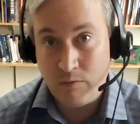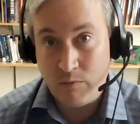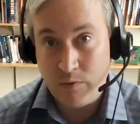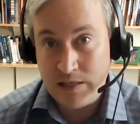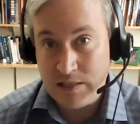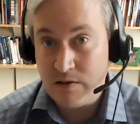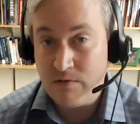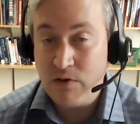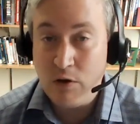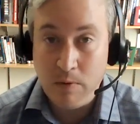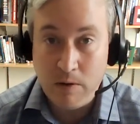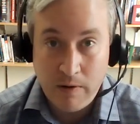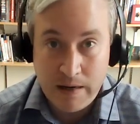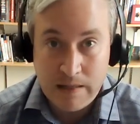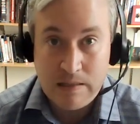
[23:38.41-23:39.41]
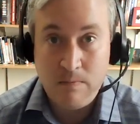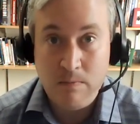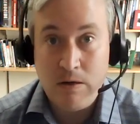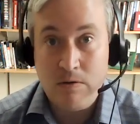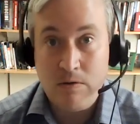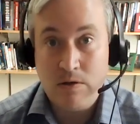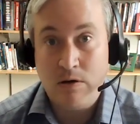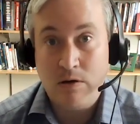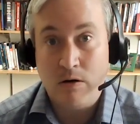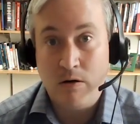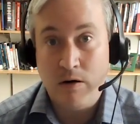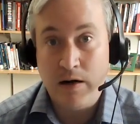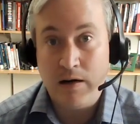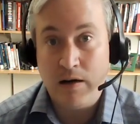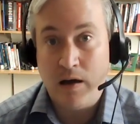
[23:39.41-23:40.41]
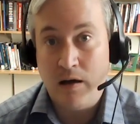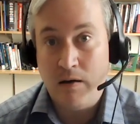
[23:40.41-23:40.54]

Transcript: risk of human rights abuse, current